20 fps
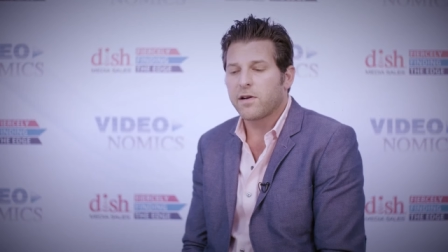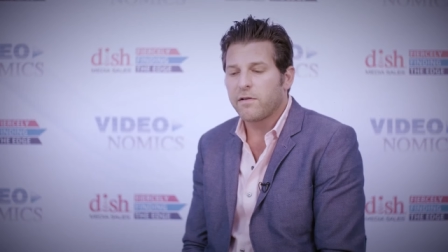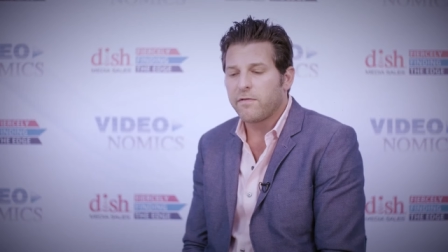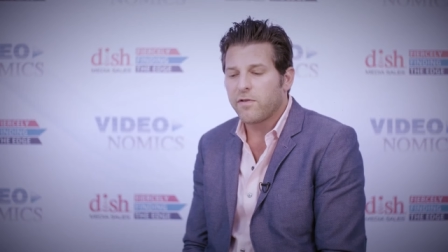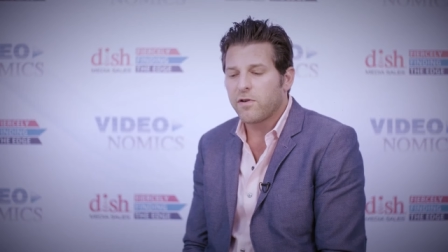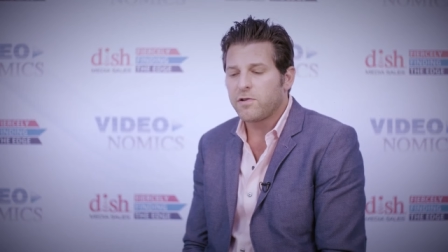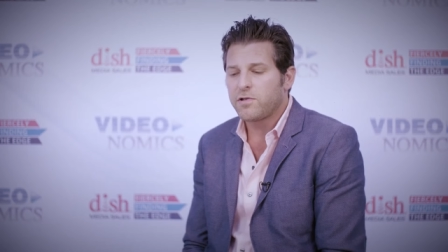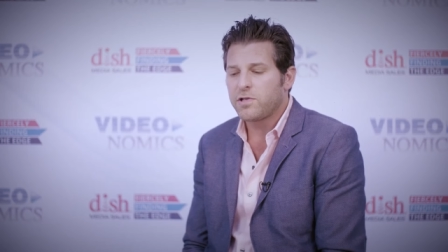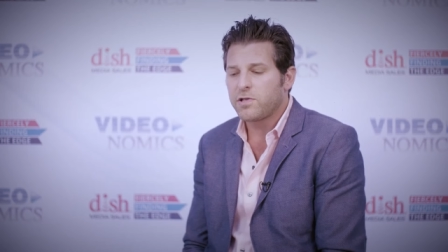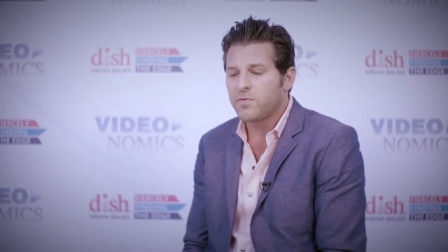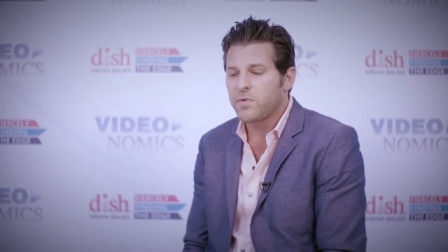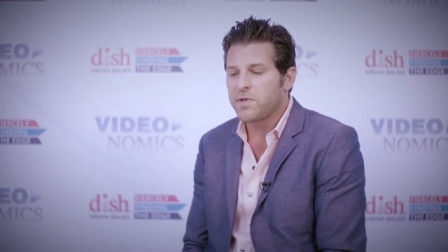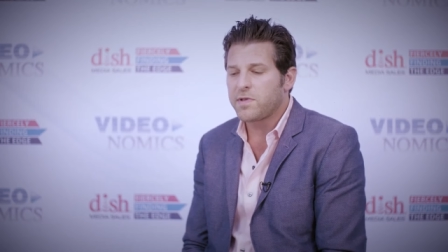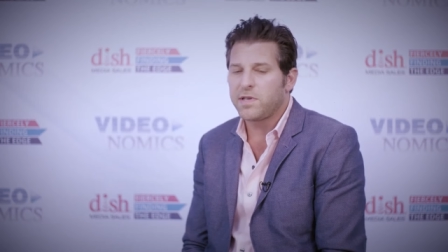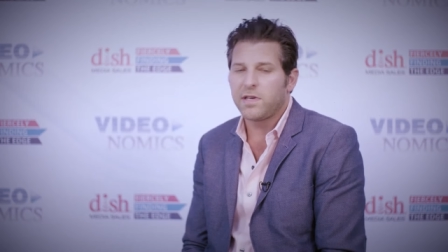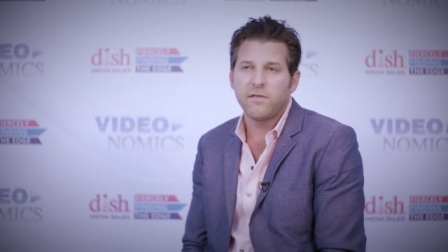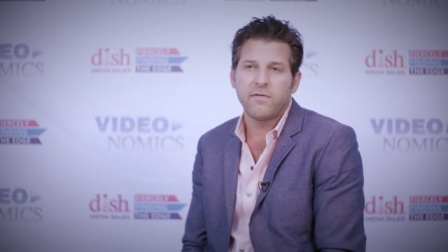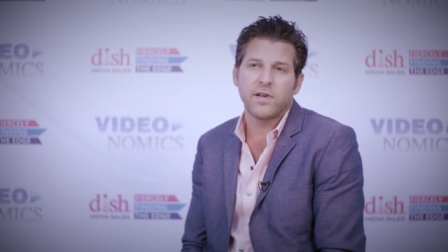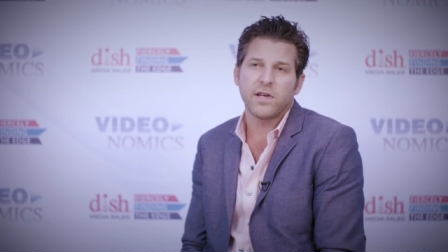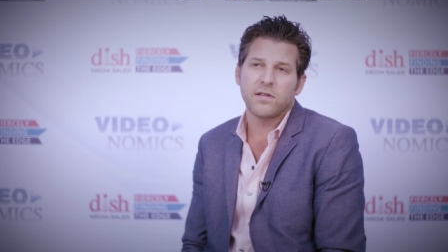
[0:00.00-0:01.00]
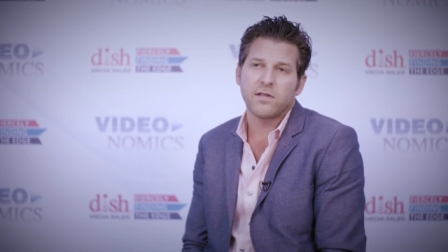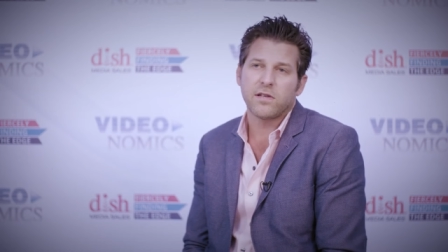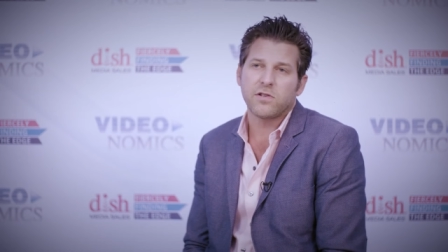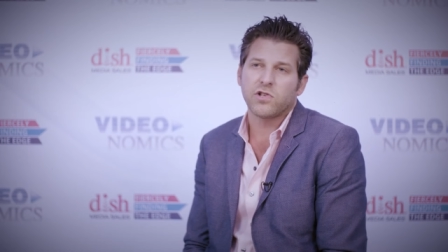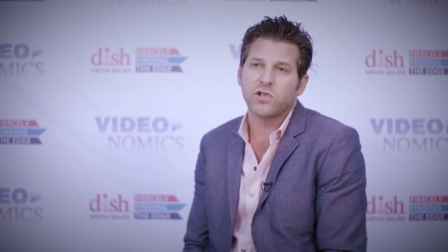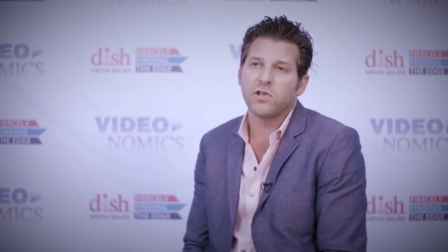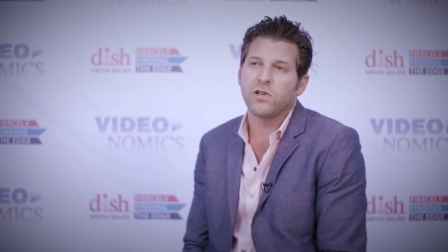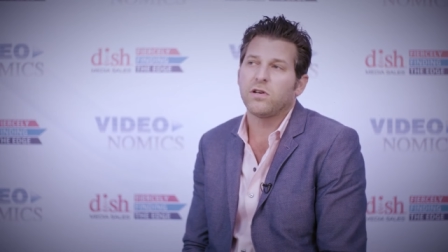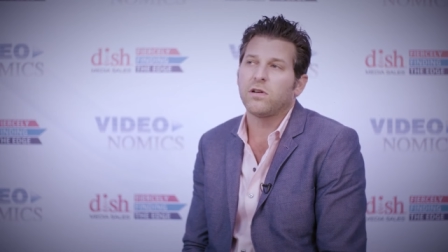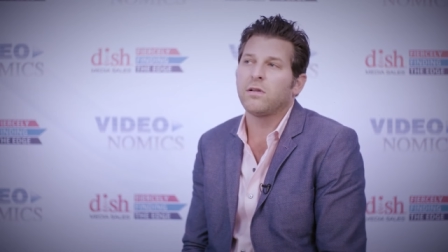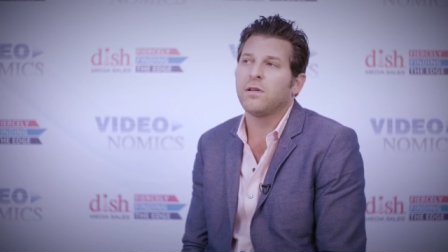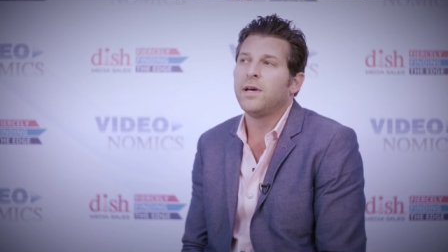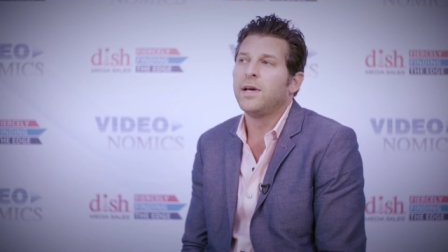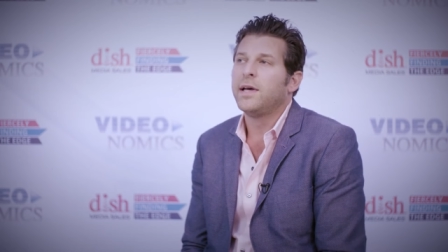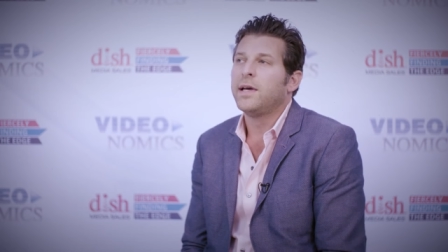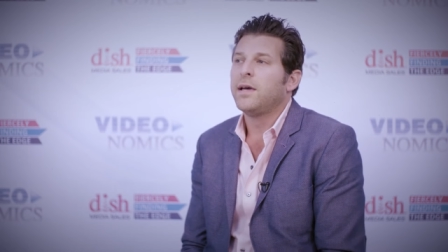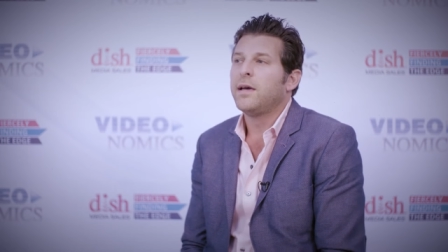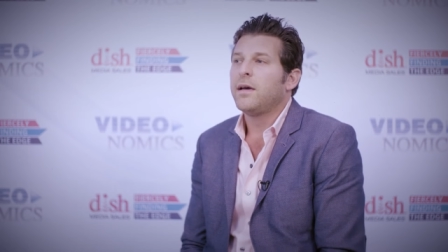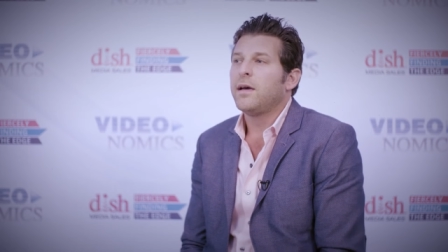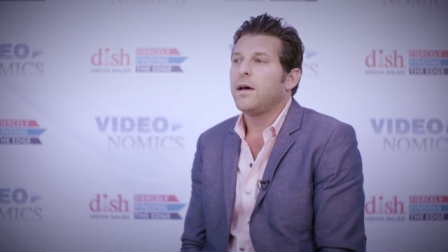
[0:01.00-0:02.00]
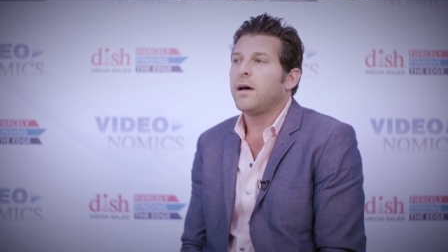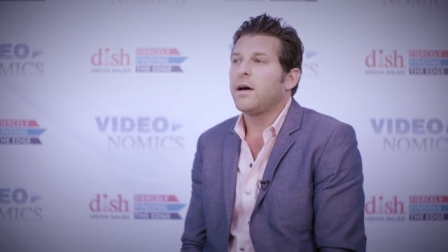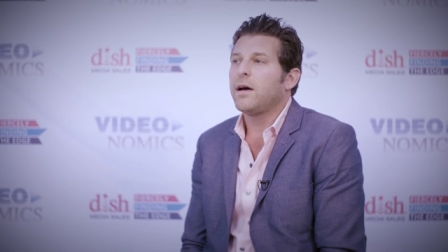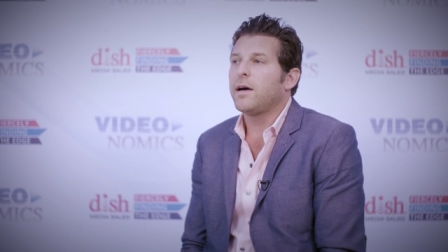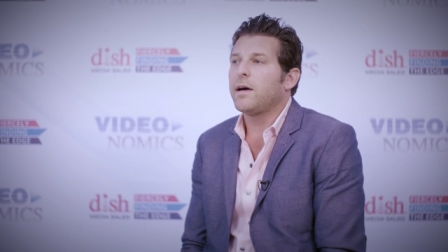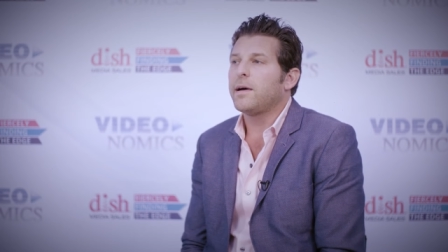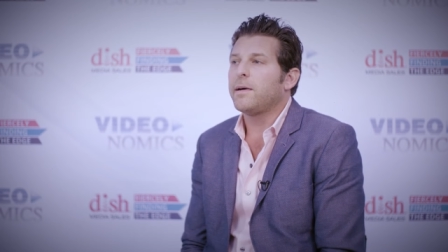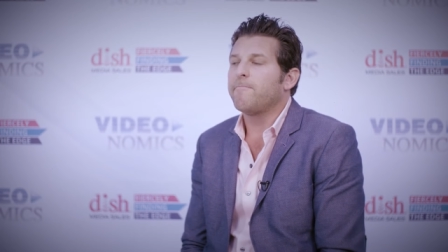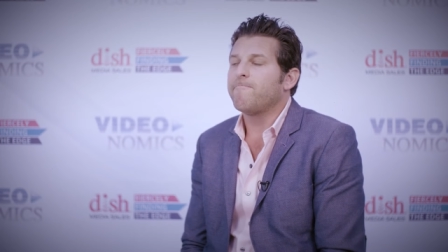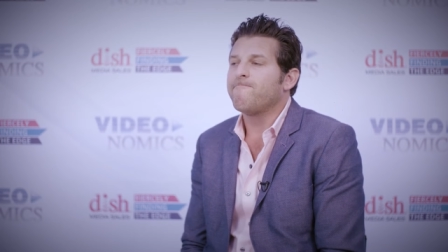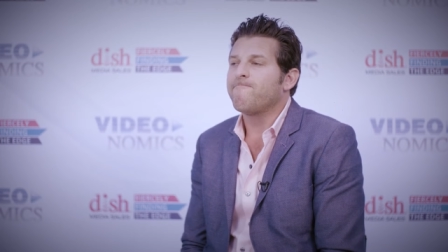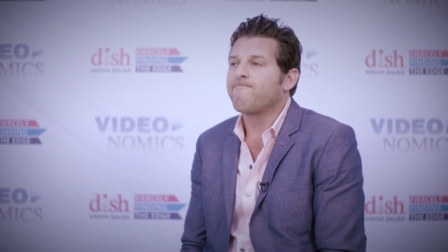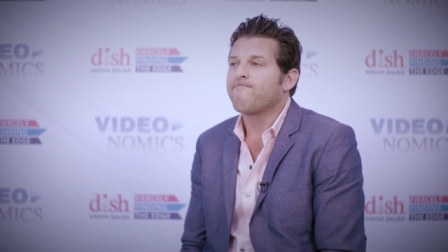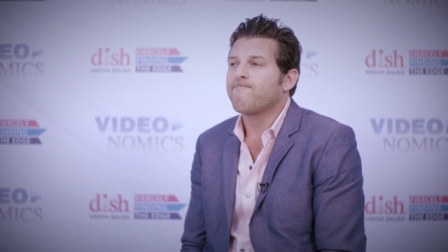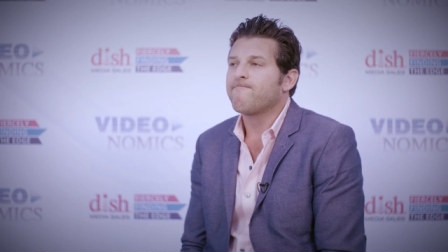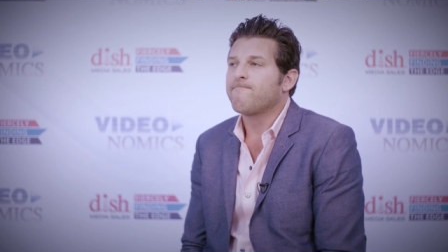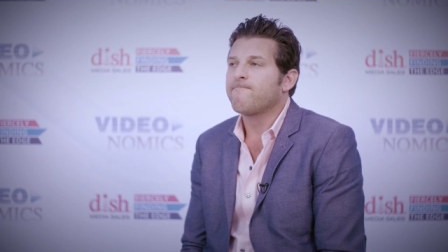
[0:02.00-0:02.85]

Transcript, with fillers: convergence with TV and digital um,